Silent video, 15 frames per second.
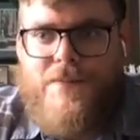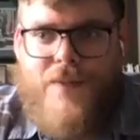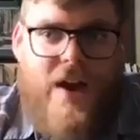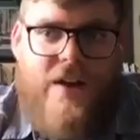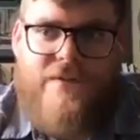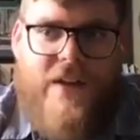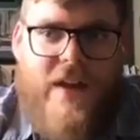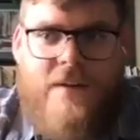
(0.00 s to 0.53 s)
our
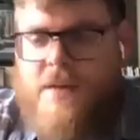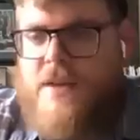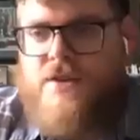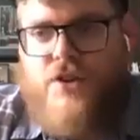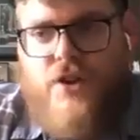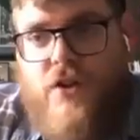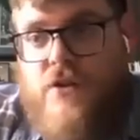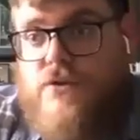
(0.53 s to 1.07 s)
families
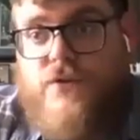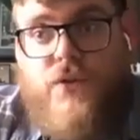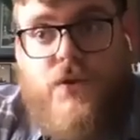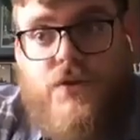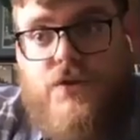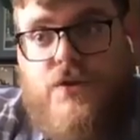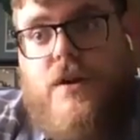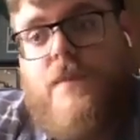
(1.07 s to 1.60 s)
or those
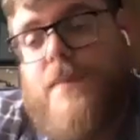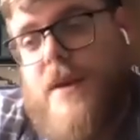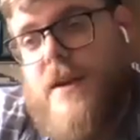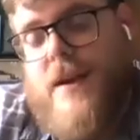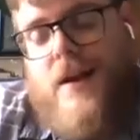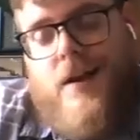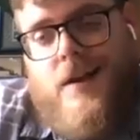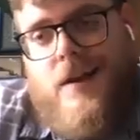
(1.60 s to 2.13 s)
folks who are
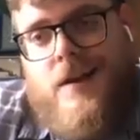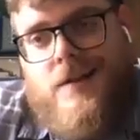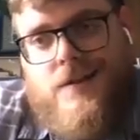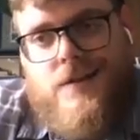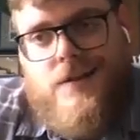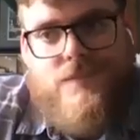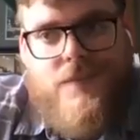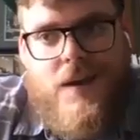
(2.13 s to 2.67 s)
depending on
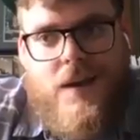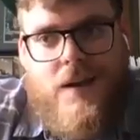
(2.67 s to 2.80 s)
us. Yeah.